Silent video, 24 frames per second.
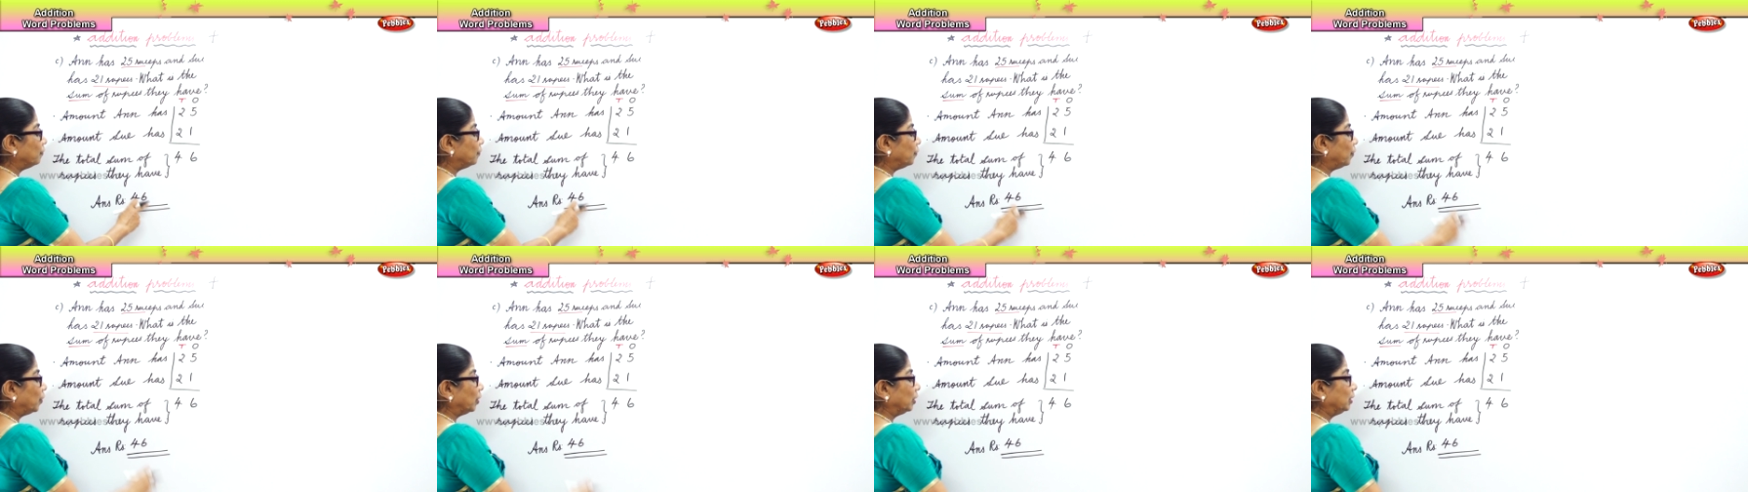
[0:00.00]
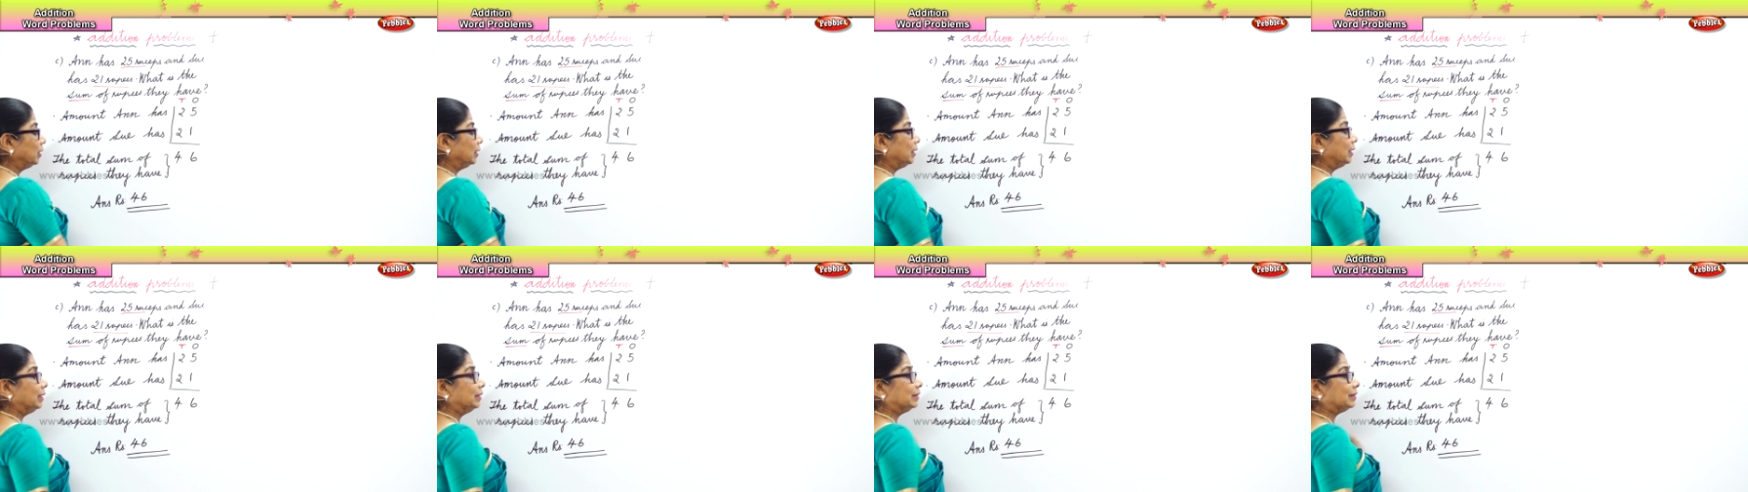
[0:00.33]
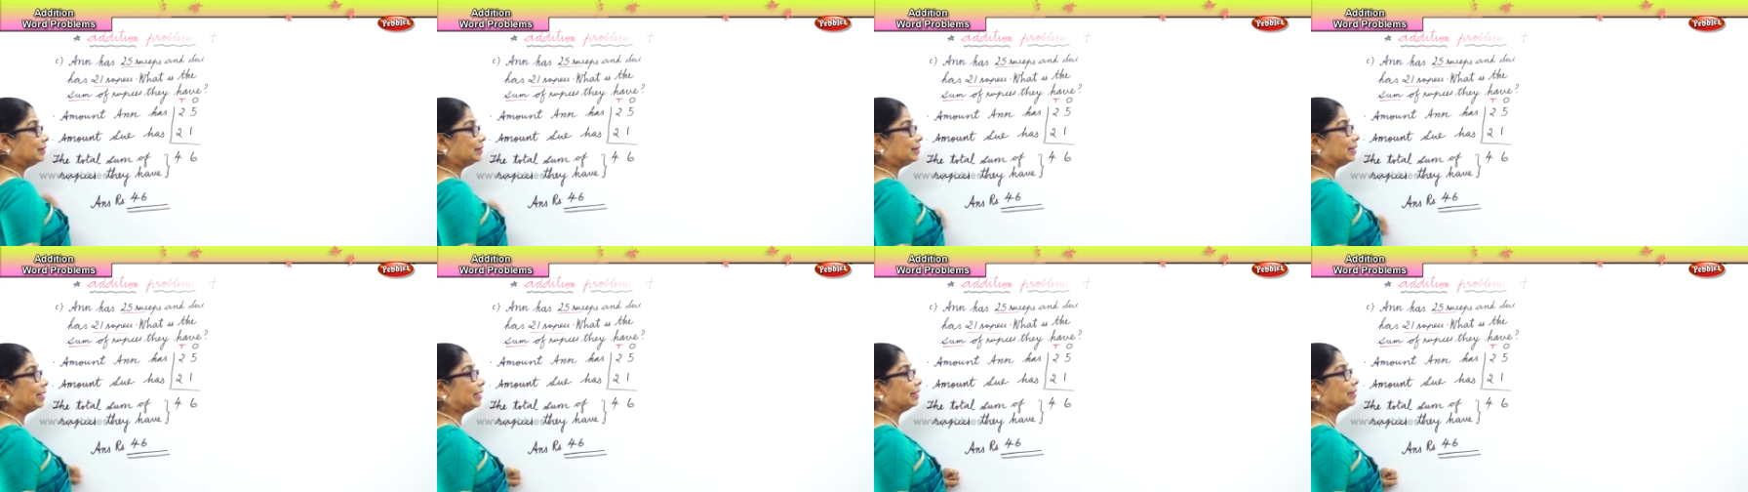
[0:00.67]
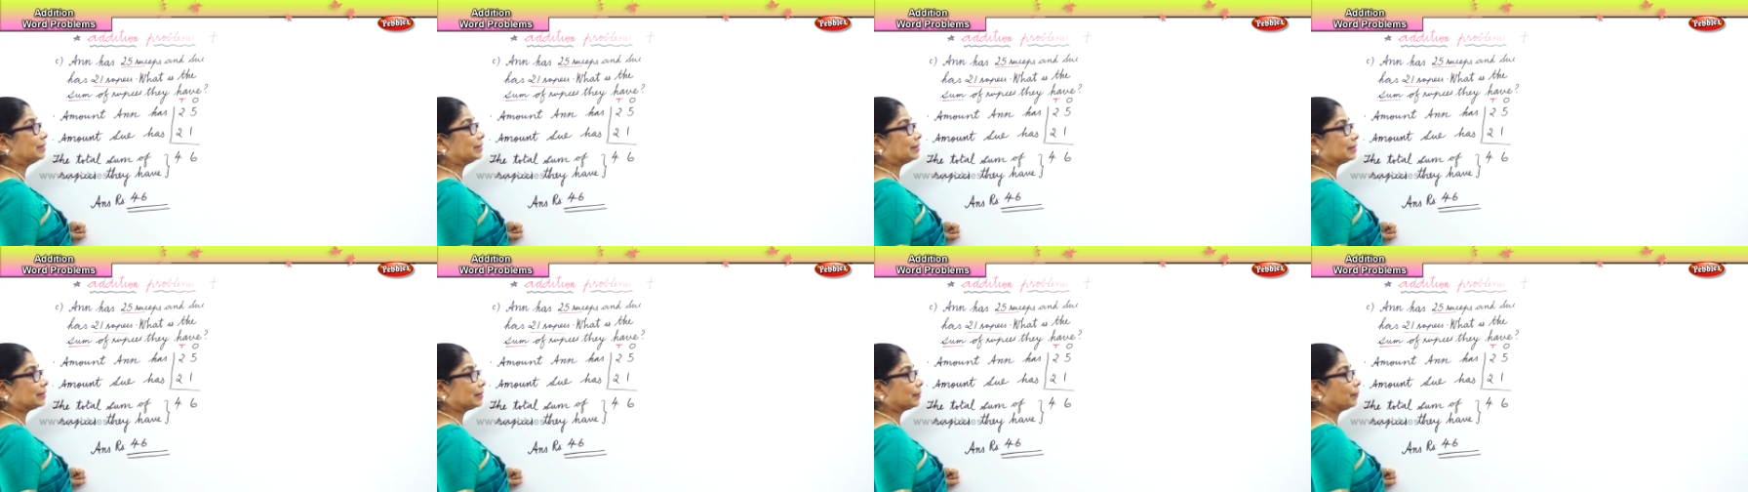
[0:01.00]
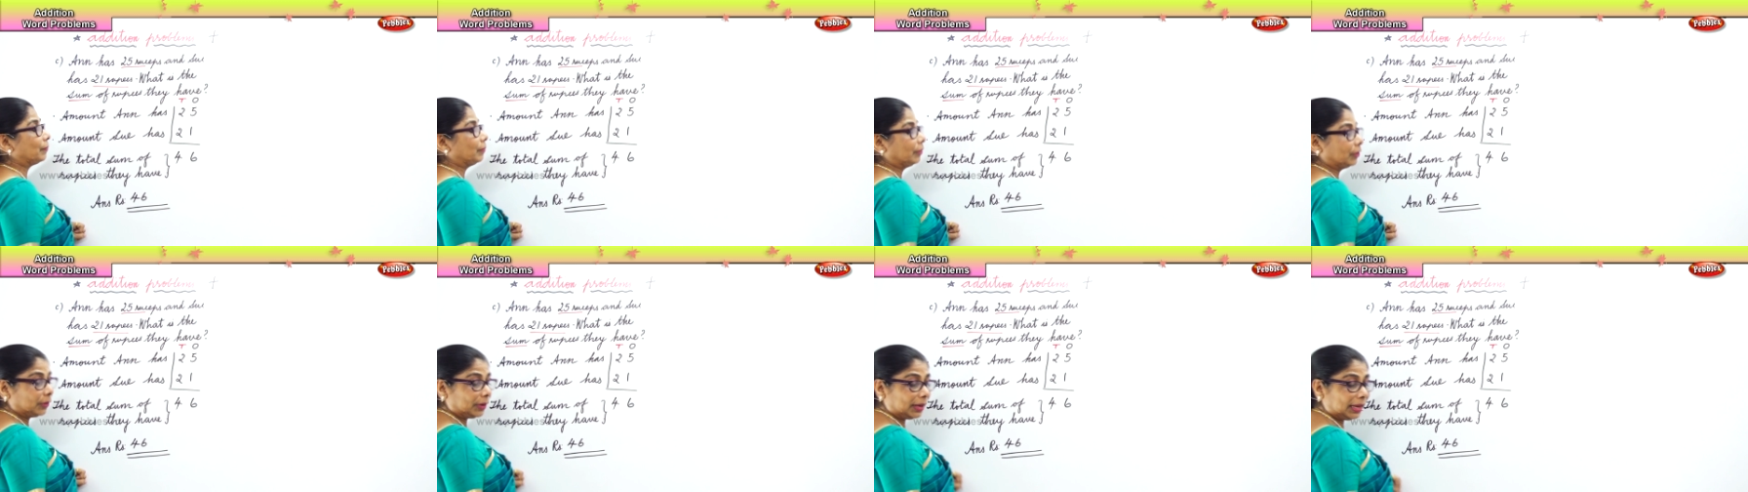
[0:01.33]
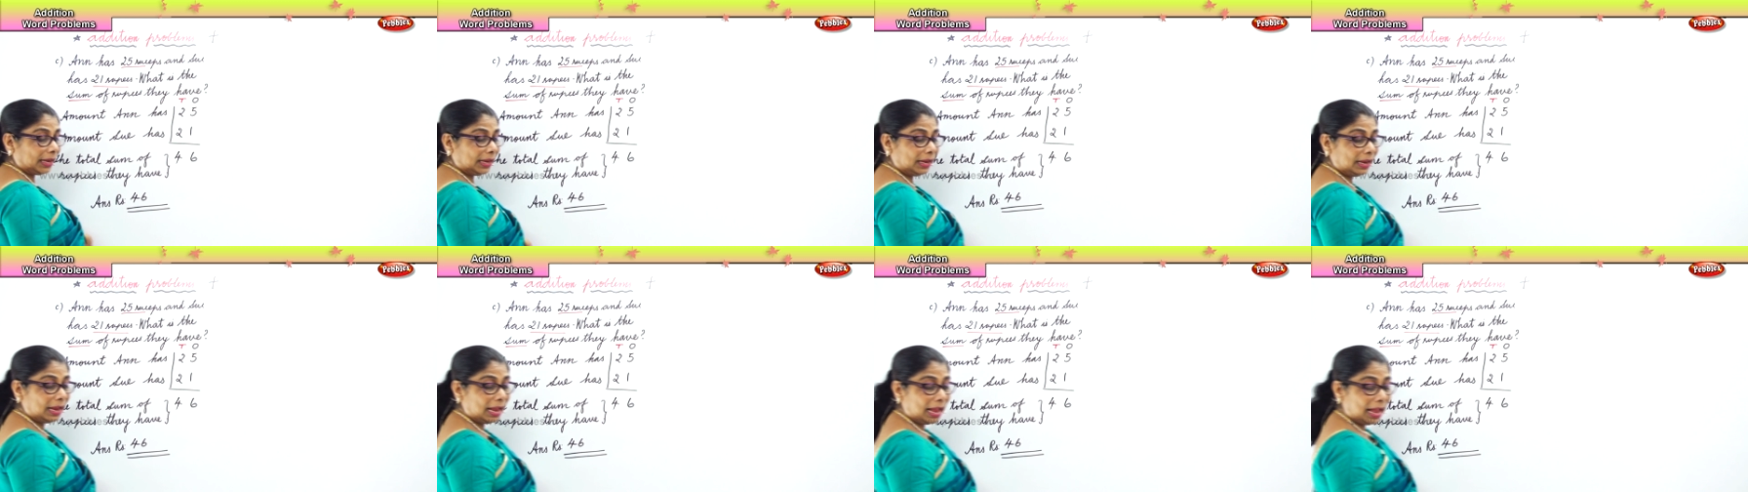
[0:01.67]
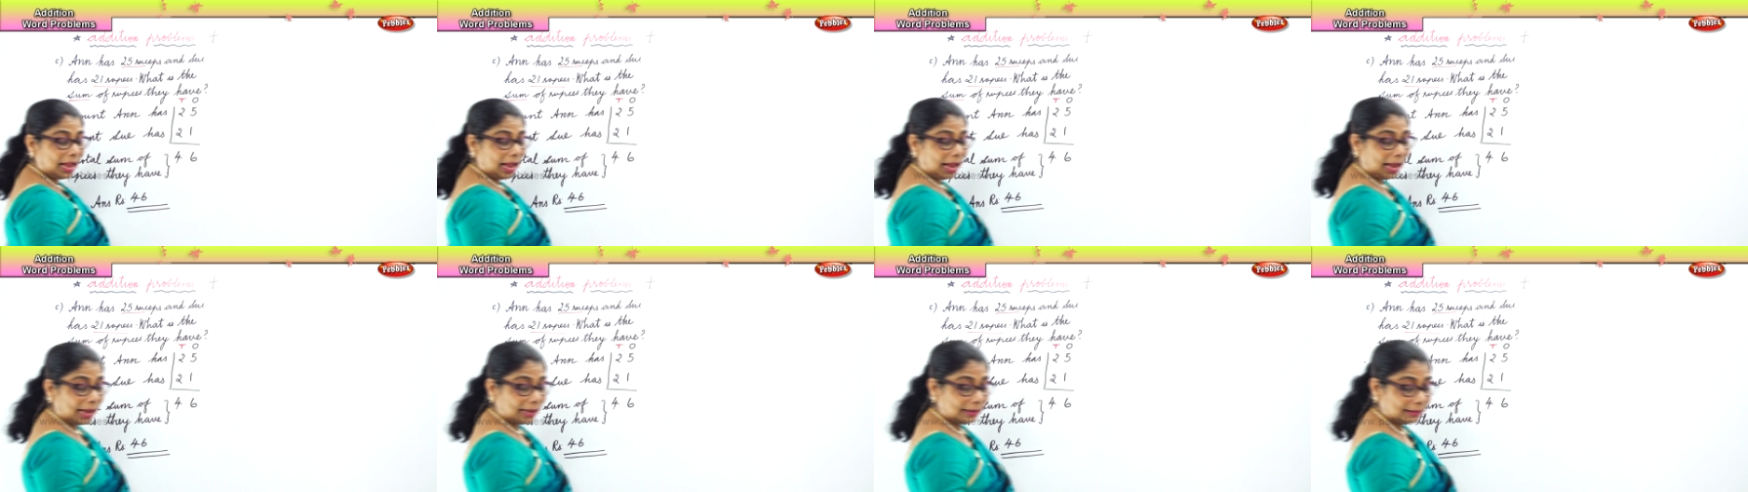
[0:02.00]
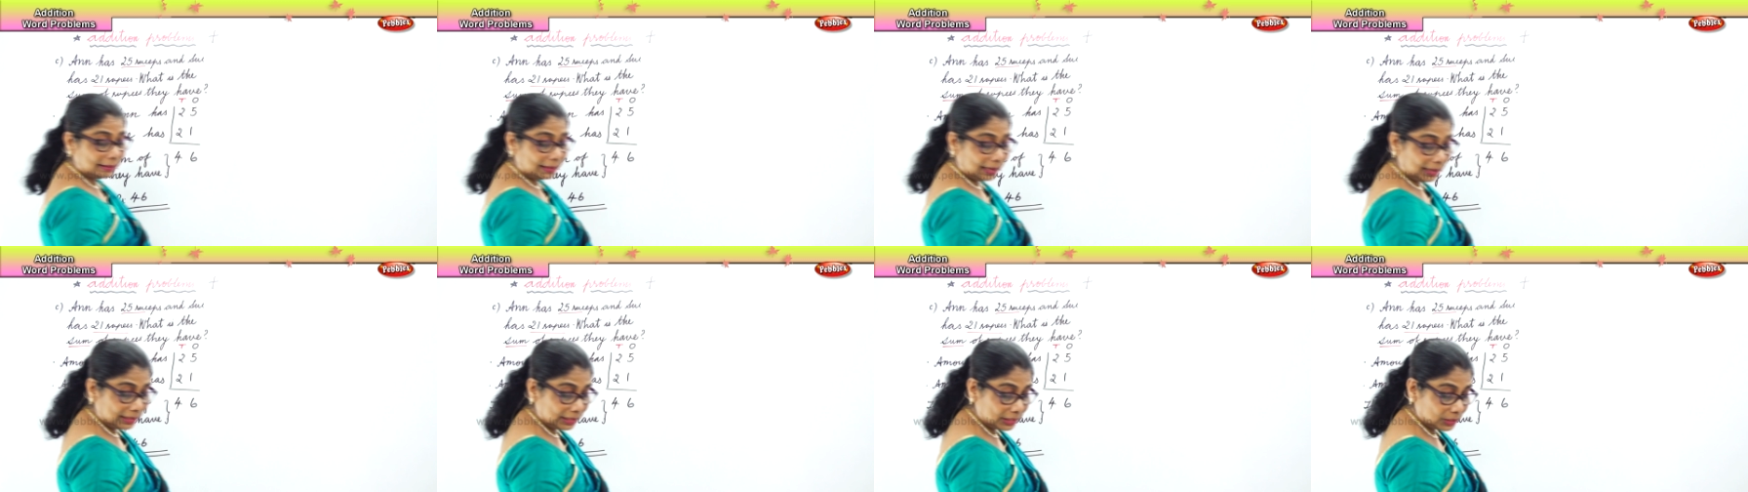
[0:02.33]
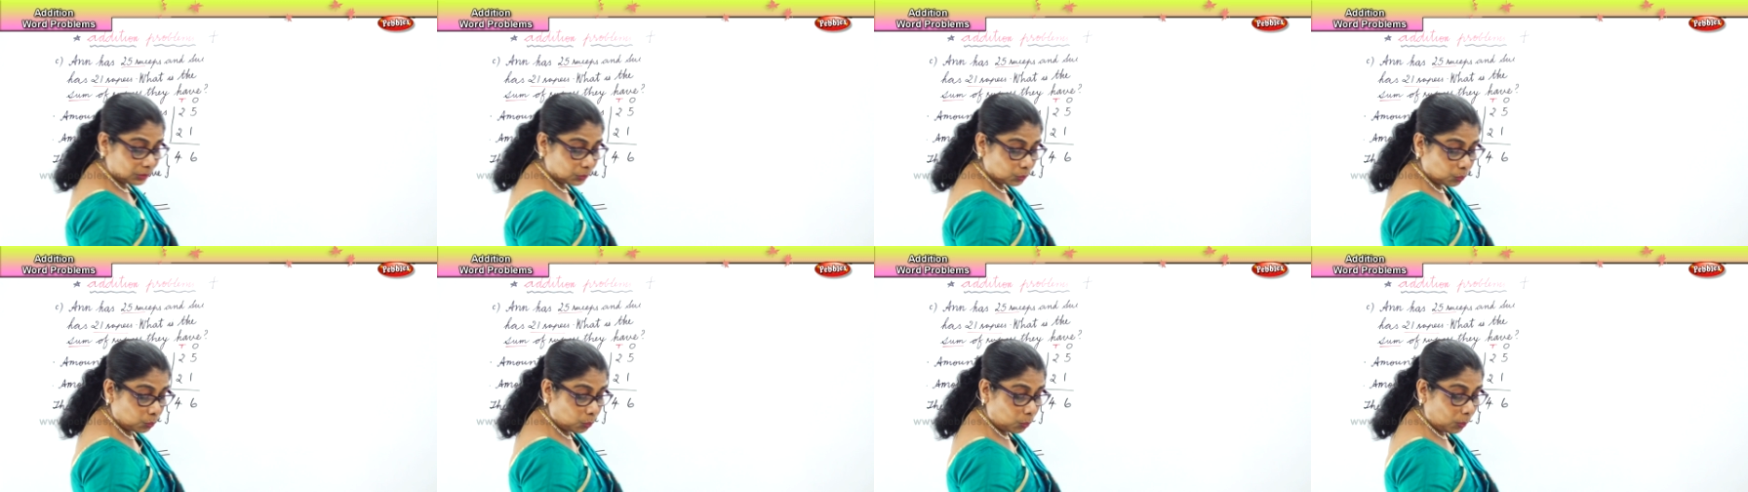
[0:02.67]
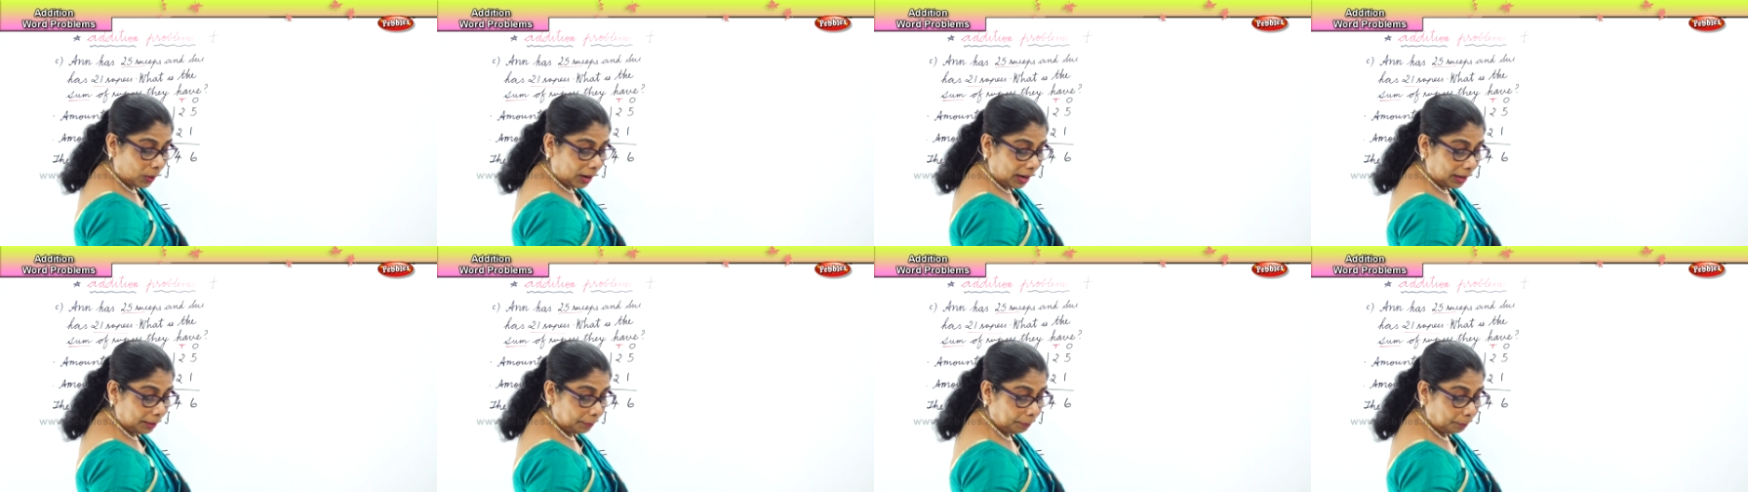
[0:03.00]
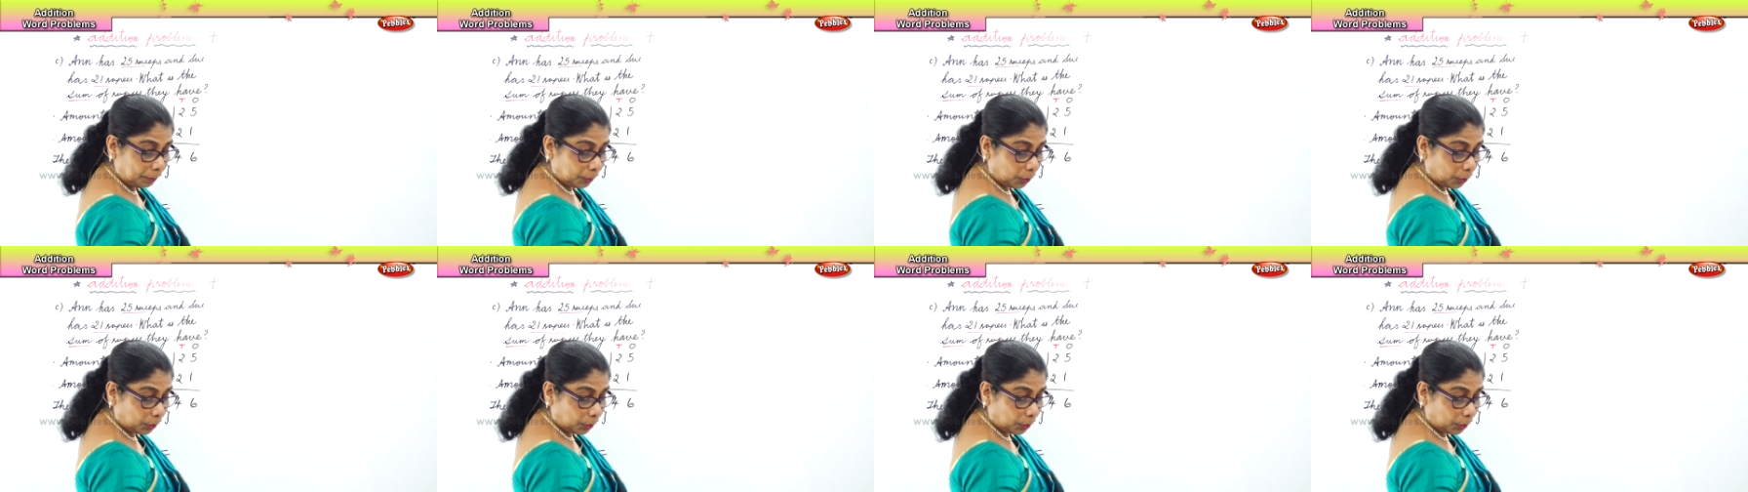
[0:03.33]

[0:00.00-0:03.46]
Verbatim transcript: 46. Okay, and that is one